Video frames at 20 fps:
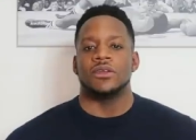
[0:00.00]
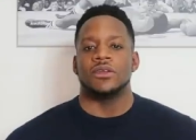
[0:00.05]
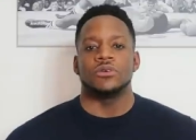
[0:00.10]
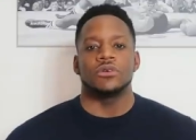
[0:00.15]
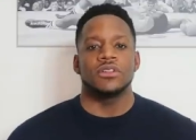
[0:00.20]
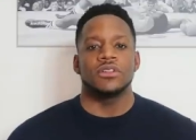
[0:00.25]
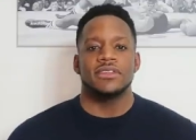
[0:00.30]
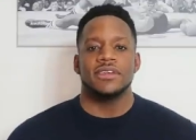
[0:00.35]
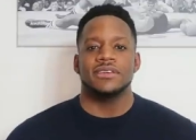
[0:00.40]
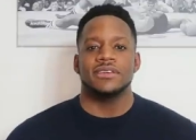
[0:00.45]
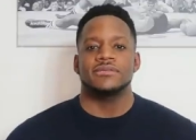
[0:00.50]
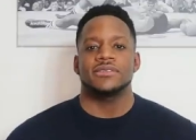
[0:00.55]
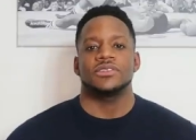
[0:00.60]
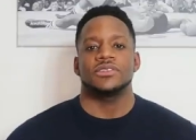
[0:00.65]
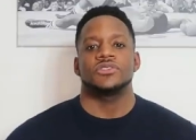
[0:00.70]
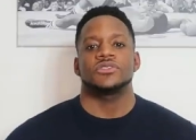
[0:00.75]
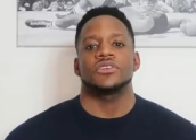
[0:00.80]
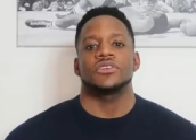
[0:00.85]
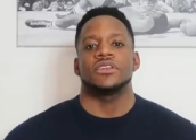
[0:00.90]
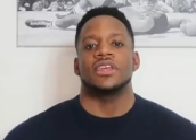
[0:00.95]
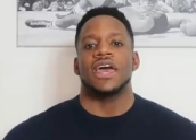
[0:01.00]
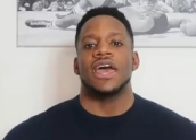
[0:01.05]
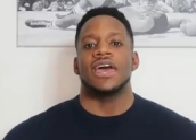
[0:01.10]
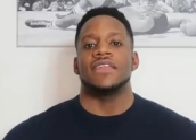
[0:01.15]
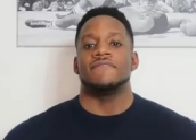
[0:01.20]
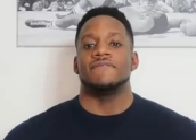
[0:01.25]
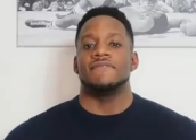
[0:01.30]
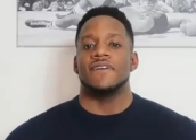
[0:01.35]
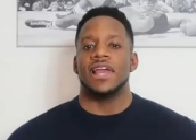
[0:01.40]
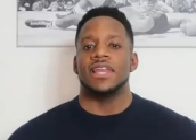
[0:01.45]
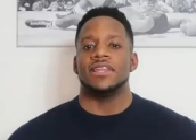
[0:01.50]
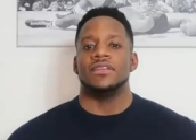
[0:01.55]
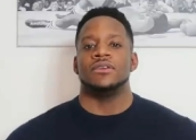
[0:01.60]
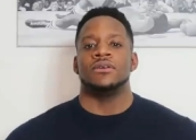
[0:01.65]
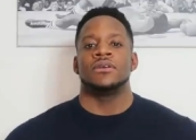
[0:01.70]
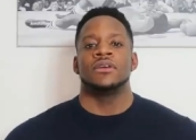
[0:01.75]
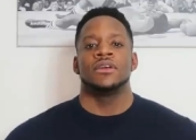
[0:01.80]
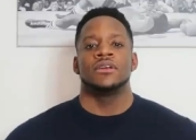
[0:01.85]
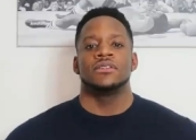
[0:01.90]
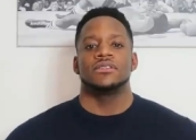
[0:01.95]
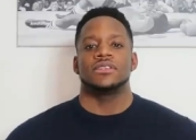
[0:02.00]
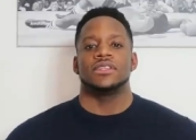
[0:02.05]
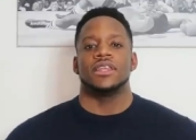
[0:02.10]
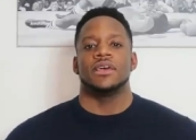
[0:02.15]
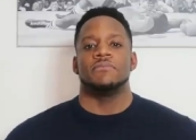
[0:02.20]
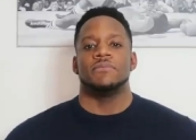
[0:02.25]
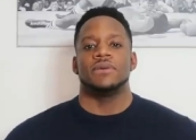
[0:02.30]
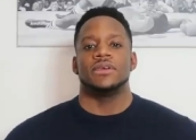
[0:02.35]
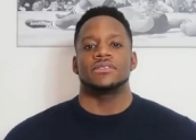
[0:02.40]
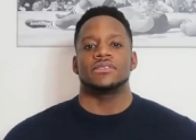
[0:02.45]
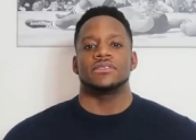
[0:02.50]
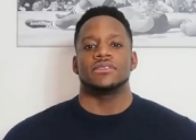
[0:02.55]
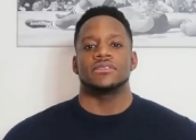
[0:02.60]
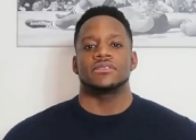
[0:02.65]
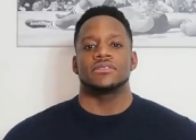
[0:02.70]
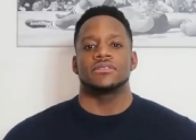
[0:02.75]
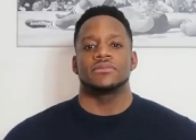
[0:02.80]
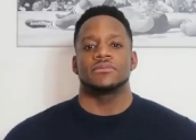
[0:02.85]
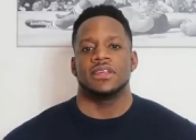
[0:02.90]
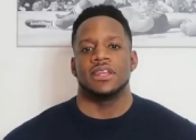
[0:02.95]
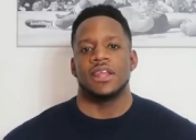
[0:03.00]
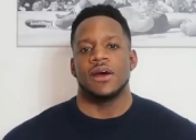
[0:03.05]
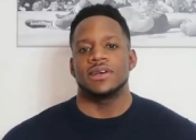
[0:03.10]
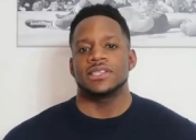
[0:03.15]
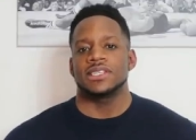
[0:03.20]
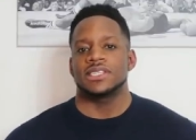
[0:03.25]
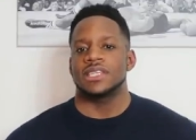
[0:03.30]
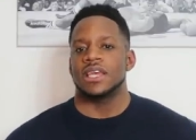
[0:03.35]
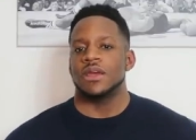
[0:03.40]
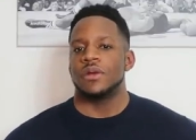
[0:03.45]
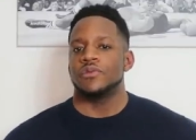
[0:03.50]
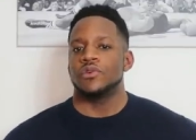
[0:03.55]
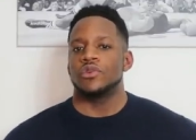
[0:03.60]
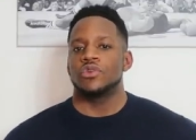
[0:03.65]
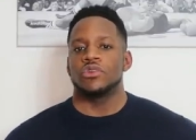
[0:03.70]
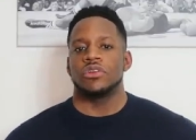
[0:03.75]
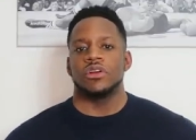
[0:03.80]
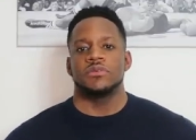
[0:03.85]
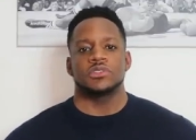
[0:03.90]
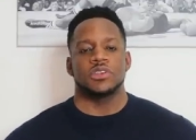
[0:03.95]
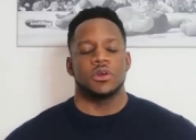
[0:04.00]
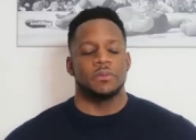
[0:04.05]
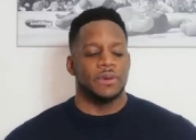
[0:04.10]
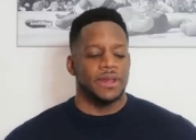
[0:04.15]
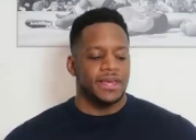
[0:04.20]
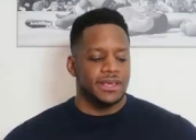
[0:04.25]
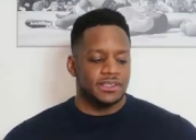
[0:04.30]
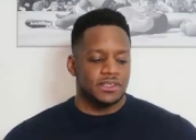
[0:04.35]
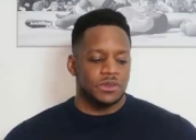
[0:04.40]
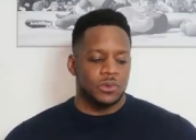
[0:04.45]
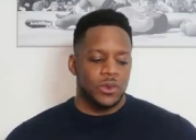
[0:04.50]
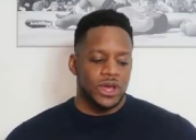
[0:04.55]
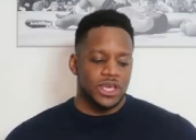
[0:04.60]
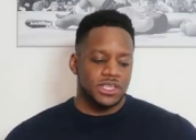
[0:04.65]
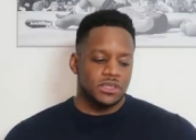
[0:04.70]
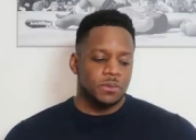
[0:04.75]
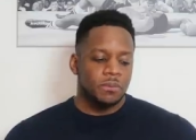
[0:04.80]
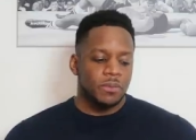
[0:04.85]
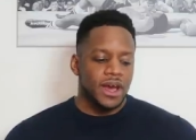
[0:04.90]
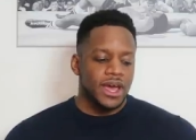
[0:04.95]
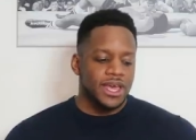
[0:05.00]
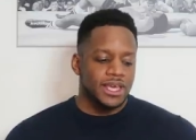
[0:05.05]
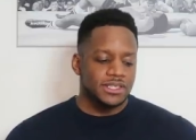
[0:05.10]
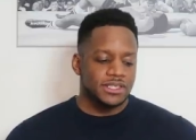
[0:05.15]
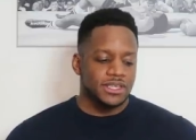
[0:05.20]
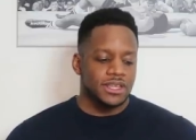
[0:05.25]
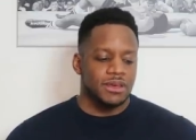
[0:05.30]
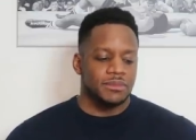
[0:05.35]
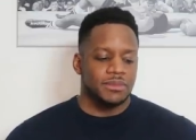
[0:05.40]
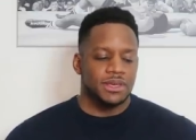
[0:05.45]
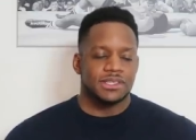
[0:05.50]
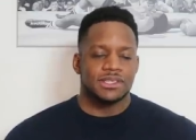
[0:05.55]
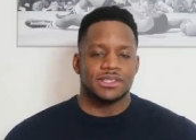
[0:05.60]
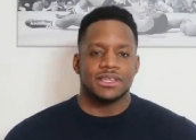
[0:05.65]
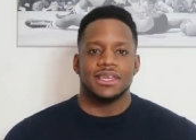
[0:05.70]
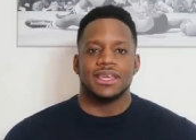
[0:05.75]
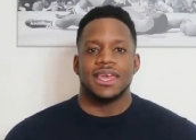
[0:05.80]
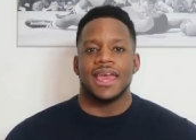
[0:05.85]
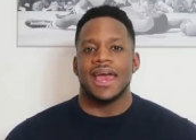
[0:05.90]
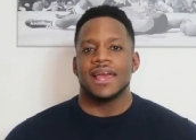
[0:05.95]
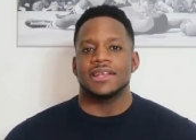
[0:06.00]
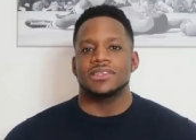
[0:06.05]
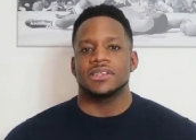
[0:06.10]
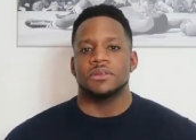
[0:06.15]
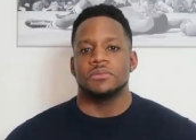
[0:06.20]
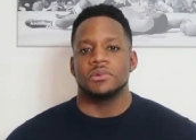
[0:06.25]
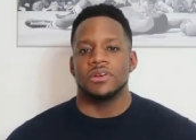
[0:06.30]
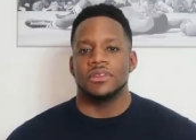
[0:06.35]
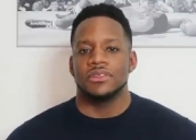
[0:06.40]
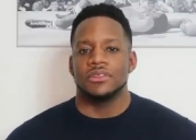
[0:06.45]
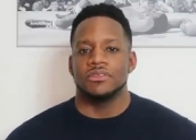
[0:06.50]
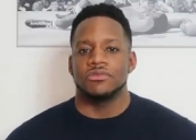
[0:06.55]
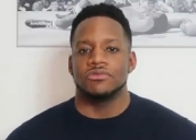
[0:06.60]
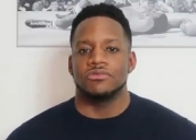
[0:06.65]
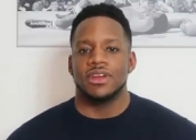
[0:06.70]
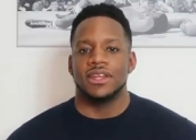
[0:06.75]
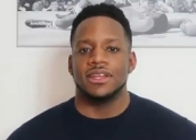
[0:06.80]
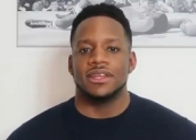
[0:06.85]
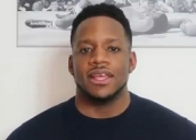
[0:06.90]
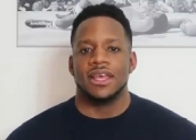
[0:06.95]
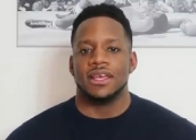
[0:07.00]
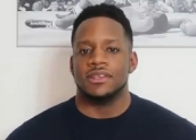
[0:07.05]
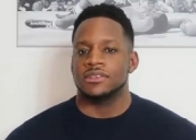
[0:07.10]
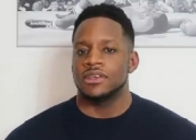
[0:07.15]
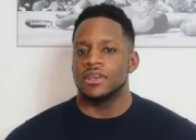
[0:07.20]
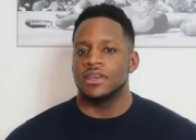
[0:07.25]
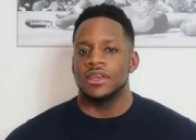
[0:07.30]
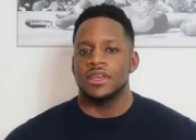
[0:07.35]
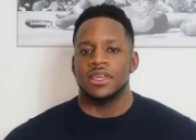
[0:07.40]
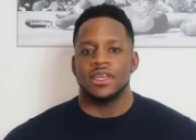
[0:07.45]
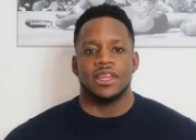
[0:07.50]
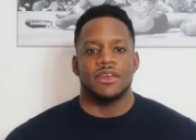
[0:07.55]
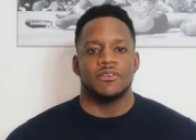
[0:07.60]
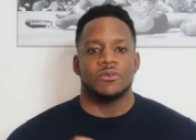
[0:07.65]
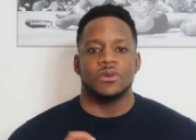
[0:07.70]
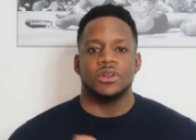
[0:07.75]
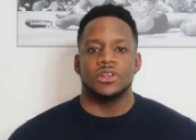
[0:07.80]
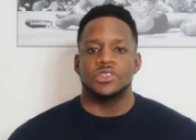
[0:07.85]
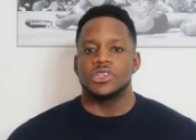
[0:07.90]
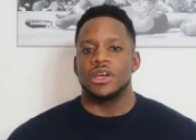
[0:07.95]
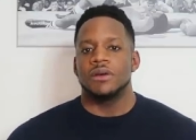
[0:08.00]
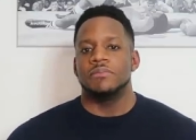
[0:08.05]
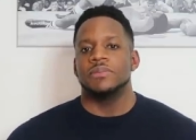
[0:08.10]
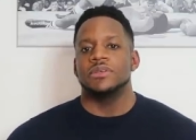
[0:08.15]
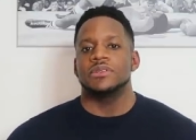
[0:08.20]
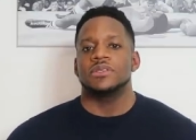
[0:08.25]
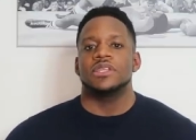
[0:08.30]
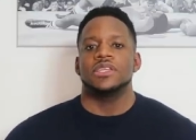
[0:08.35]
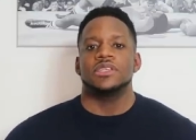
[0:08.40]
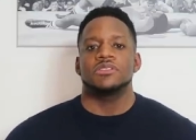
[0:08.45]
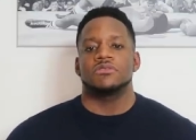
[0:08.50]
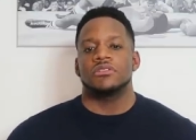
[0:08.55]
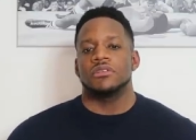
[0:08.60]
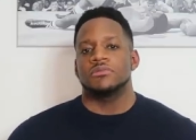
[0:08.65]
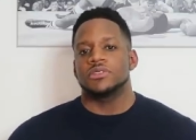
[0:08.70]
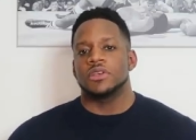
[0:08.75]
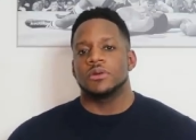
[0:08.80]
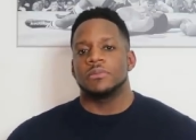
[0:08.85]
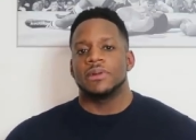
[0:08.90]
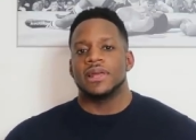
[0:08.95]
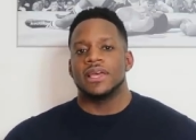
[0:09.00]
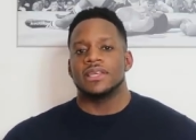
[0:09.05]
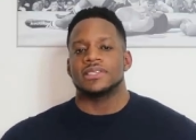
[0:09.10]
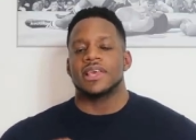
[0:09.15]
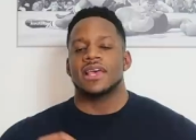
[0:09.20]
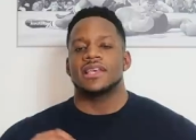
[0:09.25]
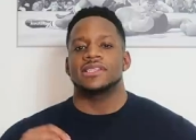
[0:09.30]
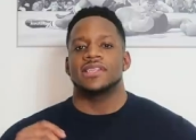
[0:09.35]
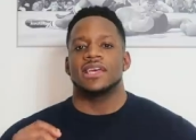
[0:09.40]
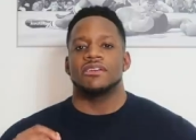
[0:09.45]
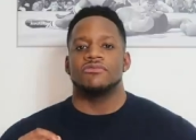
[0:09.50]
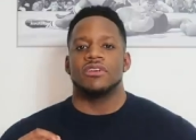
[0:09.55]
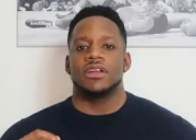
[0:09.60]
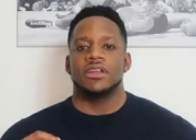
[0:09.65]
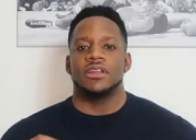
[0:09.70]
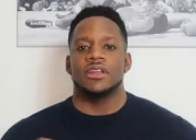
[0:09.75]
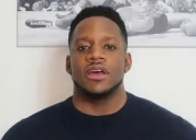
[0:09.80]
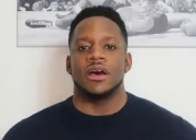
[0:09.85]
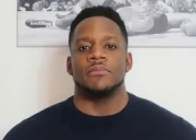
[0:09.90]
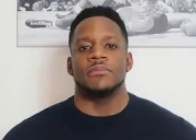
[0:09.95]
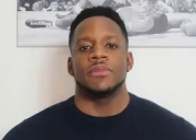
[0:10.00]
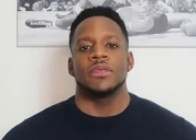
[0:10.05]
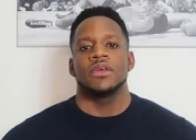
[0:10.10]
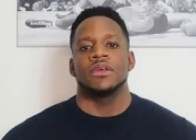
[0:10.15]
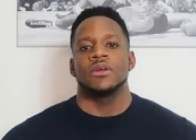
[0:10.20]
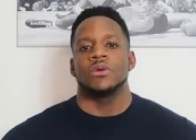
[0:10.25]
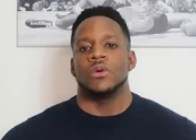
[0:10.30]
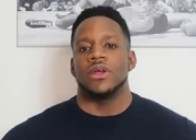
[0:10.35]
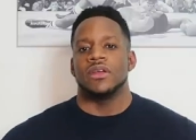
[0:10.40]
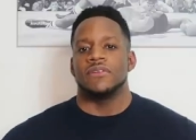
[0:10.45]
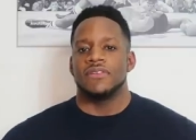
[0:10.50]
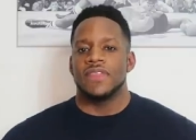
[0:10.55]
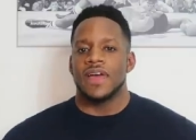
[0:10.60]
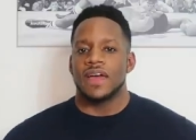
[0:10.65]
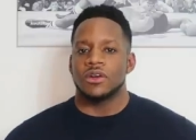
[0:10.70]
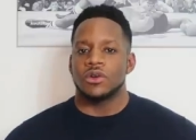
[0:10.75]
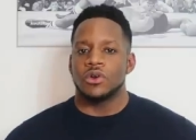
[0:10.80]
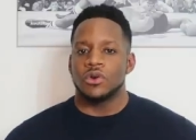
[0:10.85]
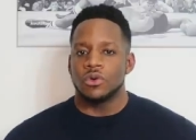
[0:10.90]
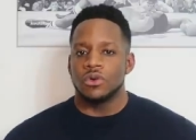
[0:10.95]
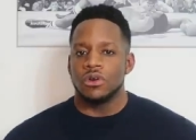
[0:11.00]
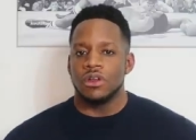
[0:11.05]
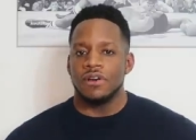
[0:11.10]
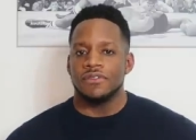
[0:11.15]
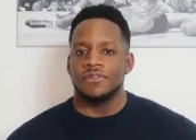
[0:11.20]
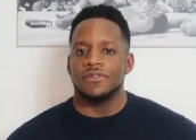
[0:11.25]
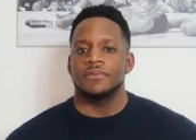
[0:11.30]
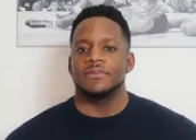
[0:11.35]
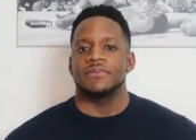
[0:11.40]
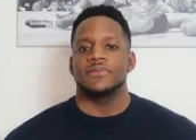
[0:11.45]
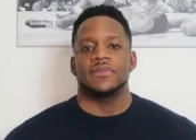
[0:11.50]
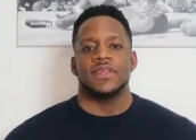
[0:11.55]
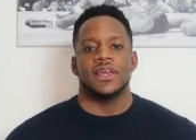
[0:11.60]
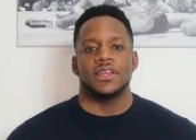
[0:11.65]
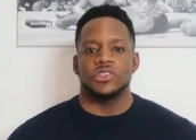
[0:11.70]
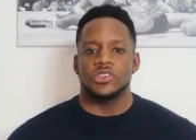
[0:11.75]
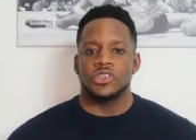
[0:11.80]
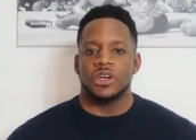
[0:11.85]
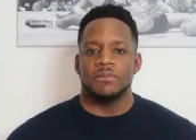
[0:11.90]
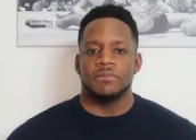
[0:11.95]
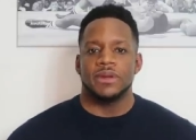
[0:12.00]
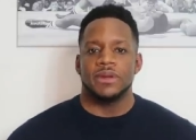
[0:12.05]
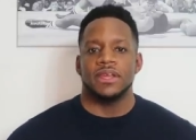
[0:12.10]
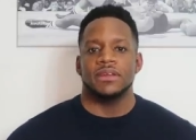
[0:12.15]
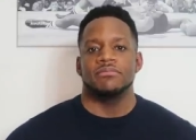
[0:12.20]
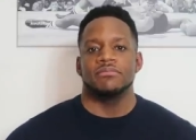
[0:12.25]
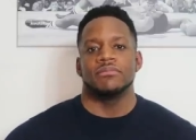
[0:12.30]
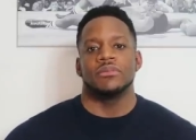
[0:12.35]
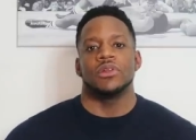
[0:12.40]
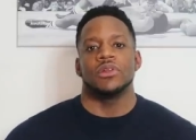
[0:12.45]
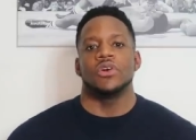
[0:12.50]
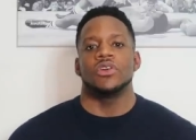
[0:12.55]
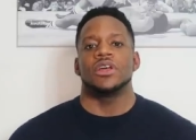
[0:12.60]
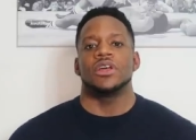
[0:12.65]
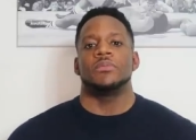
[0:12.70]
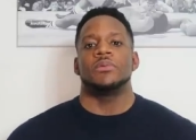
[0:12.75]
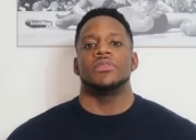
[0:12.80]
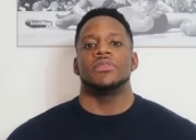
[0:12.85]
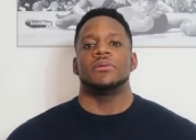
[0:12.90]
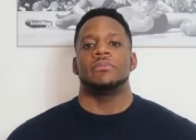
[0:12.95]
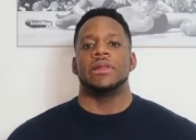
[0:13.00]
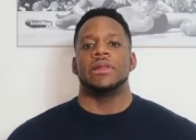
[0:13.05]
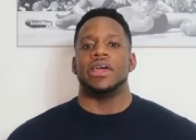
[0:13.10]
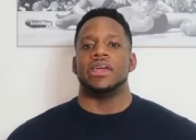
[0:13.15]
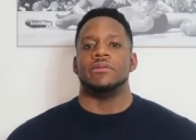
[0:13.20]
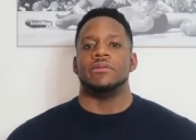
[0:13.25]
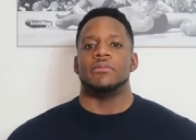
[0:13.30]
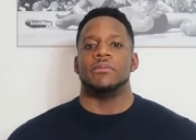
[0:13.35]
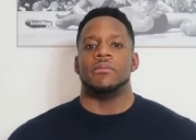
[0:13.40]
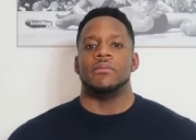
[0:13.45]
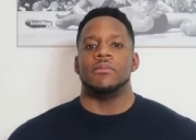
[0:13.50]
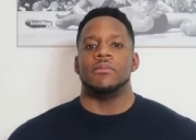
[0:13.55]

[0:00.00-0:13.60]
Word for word: And all of this is just going to add value to their business. Now, as I say, with all crypto plays, the way to buy into them is to catch them on the red days. You never want to jump into these crypto plays as they're running up. Wait for that call off, then jump in, load up on the play.